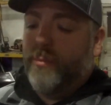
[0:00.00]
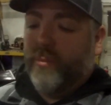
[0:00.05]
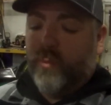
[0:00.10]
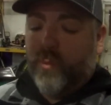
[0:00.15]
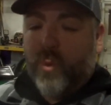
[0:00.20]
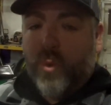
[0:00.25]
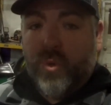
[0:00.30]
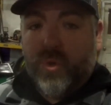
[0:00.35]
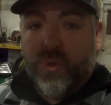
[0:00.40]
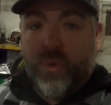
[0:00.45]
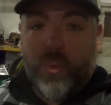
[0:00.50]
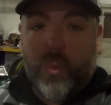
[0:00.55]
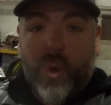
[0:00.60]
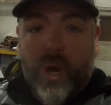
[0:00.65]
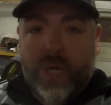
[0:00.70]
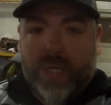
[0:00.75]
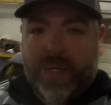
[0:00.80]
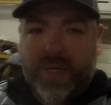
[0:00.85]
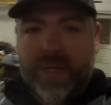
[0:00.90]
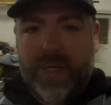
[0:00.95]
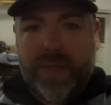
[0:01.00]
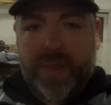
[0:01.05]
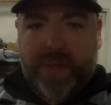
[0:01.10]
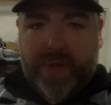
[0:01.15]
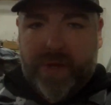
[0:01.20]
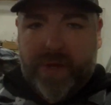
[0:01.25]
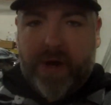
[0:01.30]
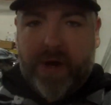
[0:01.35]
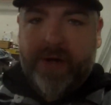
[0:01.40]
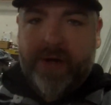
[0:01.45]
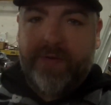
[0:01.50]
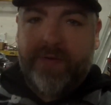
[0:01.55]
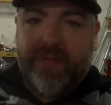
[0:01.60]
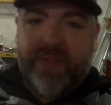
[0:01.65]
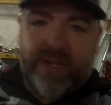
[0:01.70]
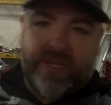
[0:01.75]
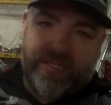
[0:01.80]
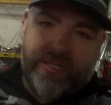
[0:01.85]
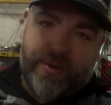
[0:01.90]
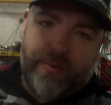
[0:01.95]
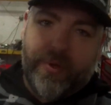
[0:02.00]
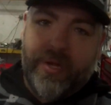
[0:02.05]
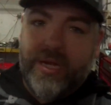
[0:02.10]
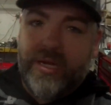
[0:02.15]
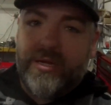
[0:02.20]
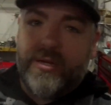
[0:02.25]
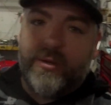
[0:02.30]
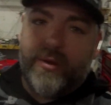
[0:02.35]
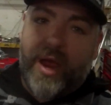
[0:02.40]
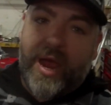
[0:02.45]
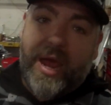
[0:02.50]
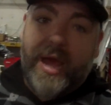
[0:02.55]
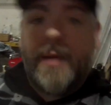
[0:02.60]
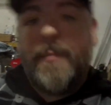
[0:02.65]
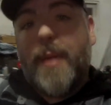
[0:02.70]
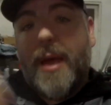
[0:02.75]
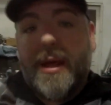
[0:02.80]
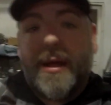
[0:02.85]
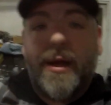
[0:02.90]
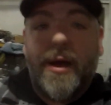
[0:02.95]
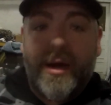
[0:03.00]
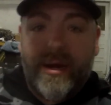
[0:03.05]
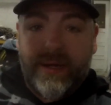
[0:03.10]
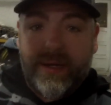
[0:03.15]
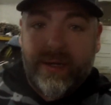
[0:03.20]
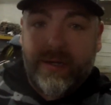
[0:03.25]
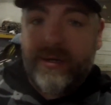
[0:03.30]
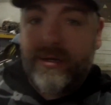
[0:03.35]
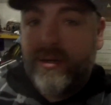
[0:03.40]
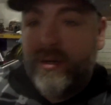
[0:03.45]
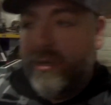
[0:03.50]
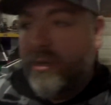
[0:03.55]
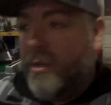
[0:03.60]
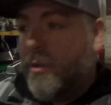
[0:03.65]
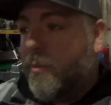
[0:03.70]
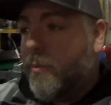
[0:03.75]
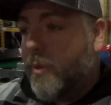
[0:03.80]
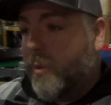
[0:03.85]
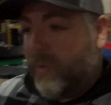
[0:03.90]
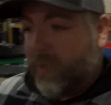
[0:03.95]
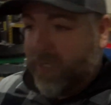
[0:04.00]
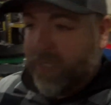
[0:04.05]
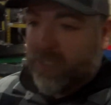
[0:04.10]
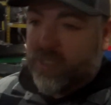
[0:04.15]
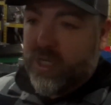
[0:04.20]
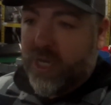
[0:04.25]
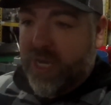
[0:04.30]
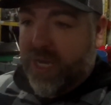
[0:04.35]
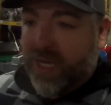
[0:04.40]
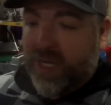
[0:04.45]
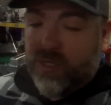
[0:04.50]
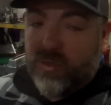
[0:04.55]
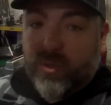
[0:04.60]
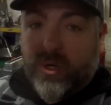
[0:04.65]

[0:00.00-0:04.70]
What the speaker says: We'll do a walk around on the car of things that we need to add back on here, what we're going to change.